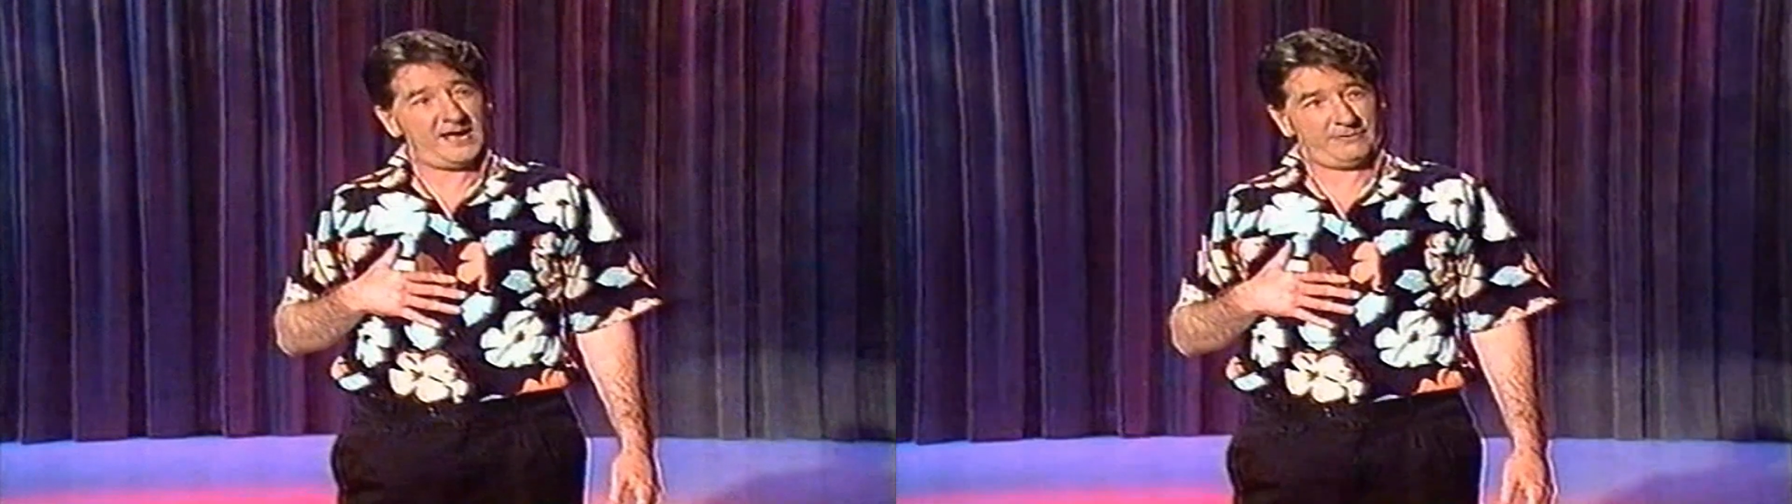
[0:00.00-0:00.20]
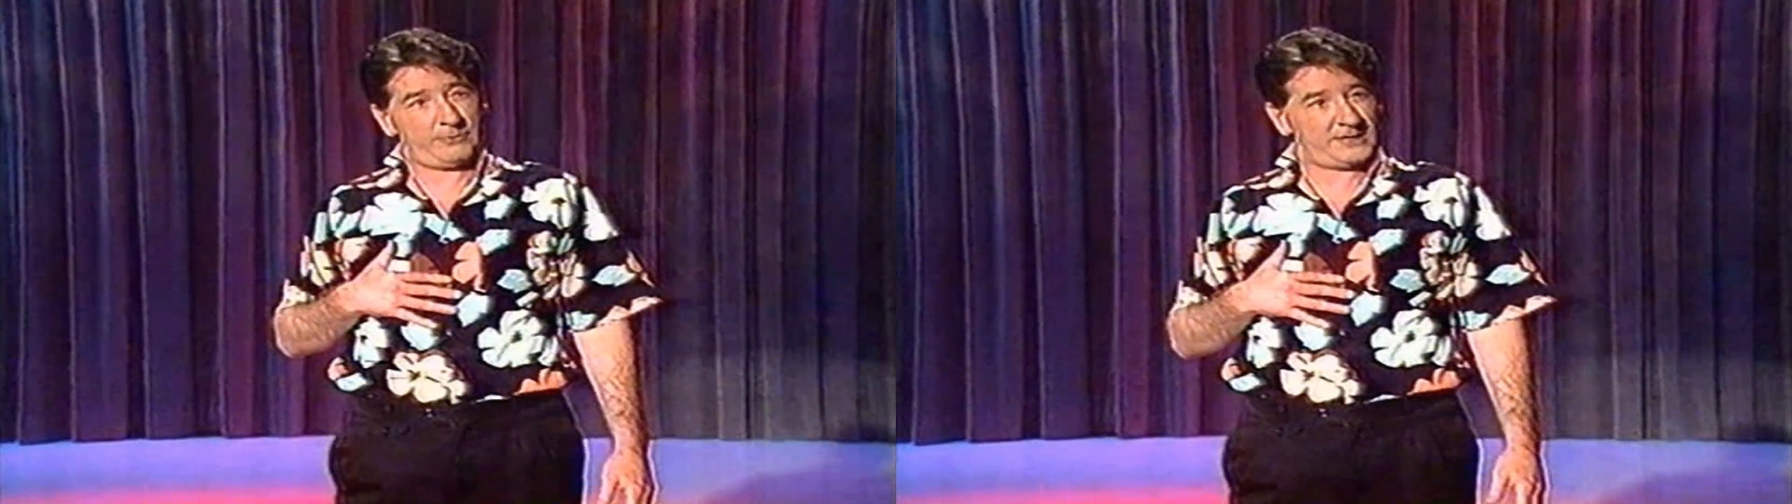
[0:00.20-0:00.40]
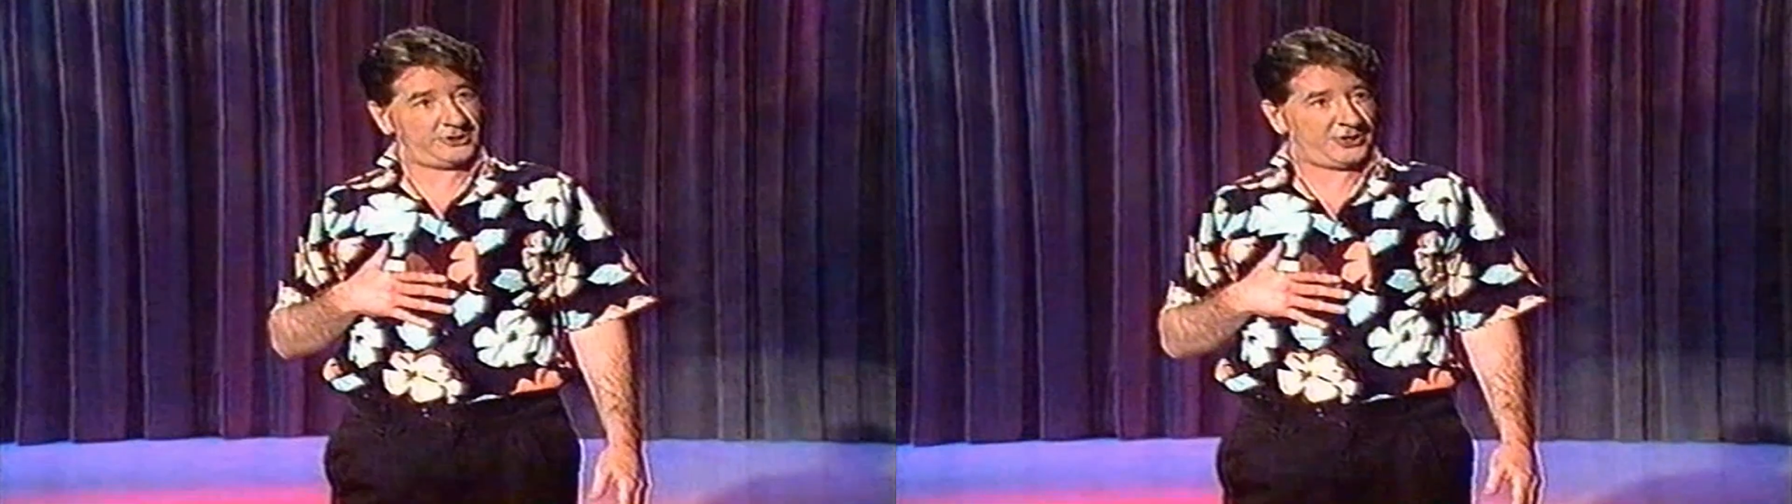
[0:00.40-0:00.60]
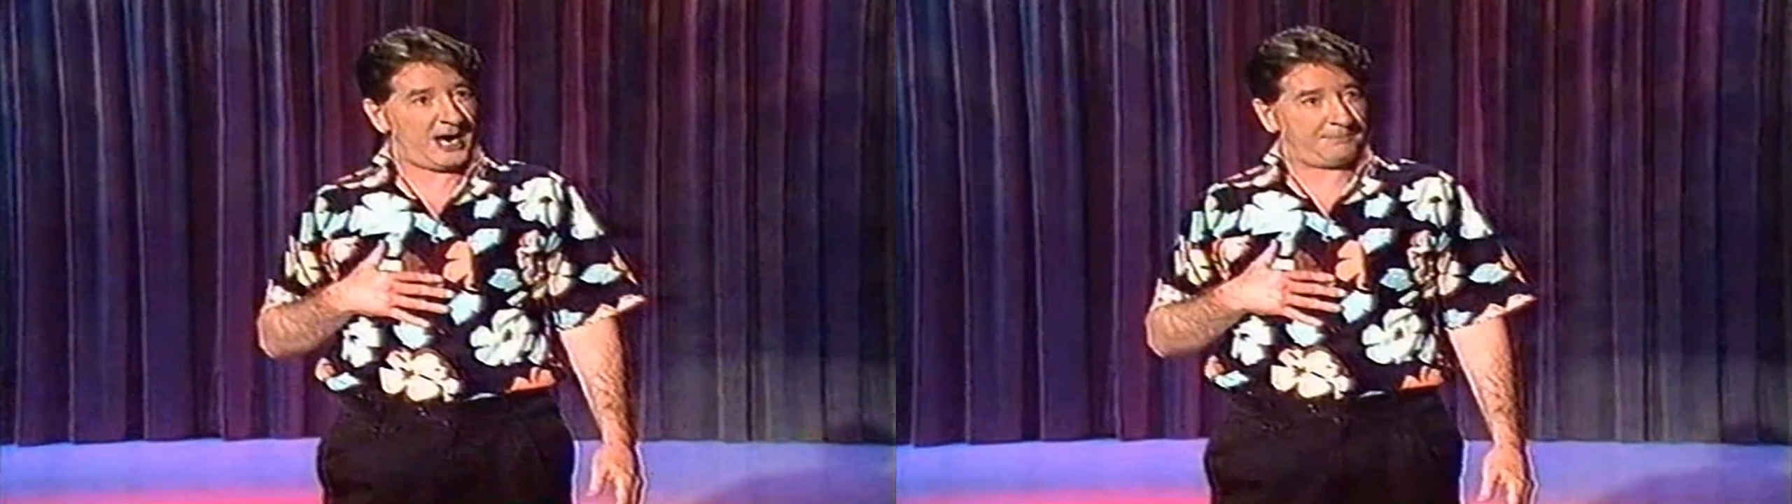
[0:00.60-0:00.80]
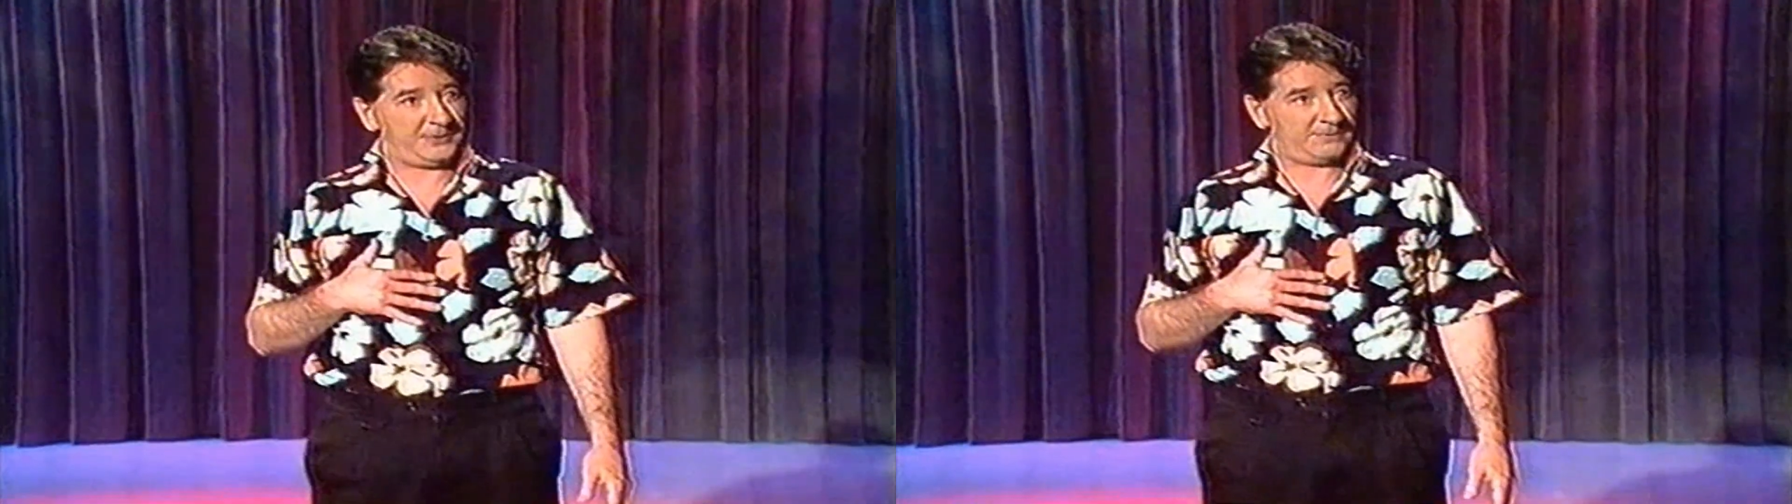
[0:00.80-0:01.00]
heavyweight
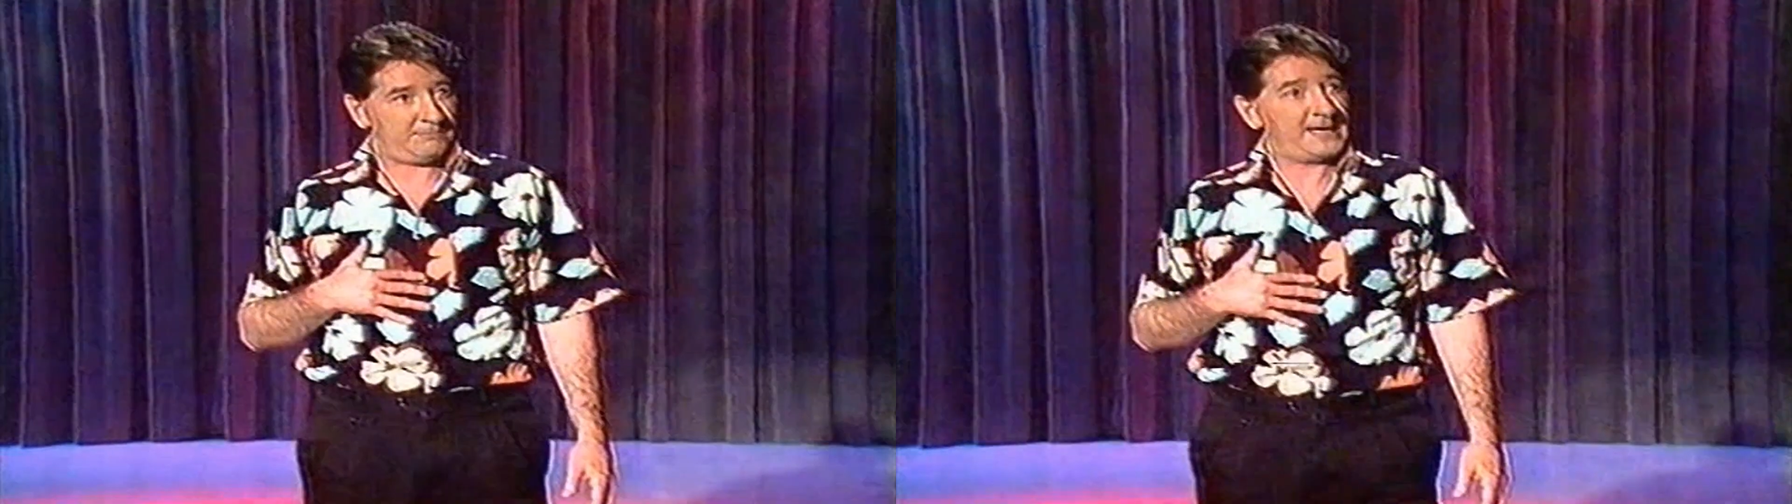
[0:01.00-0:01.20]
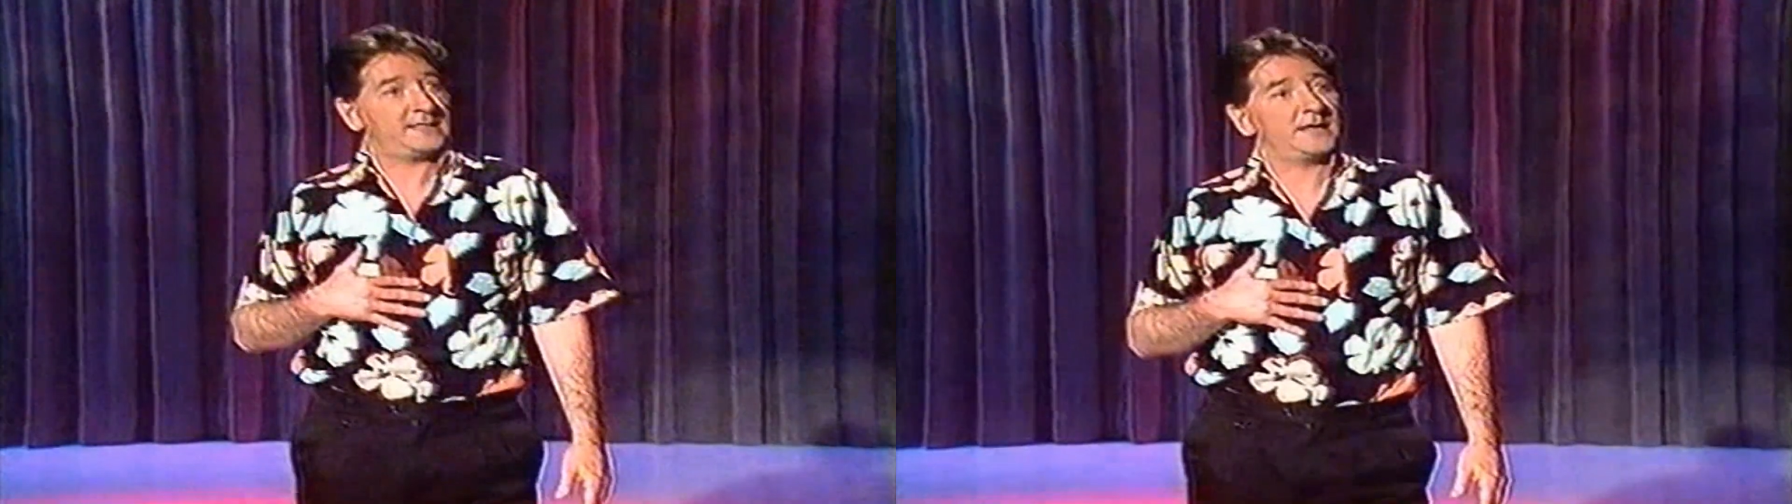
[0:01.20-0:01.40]
champion Mike